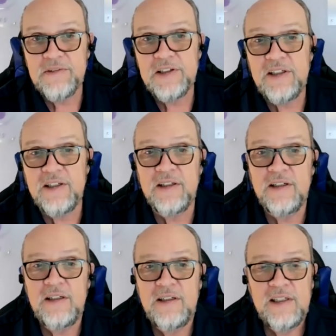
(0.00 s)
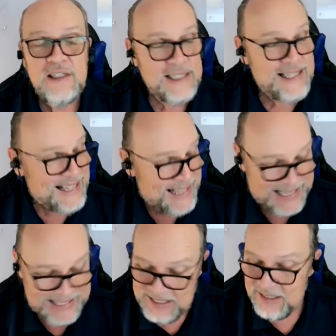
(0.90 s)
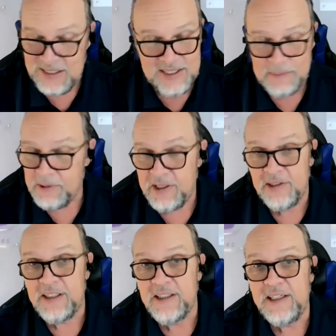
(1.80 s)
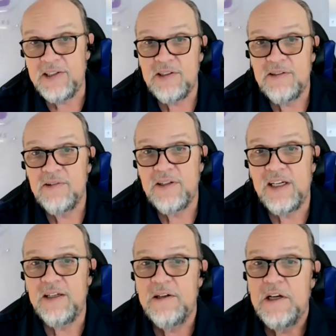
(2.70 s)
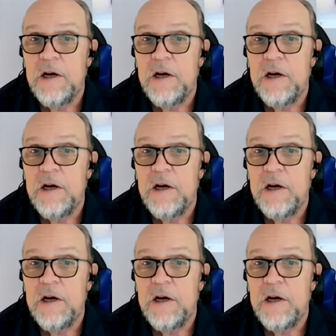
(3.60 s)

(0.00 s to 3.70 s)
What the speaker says: every year. That's just a simple calculation, okay?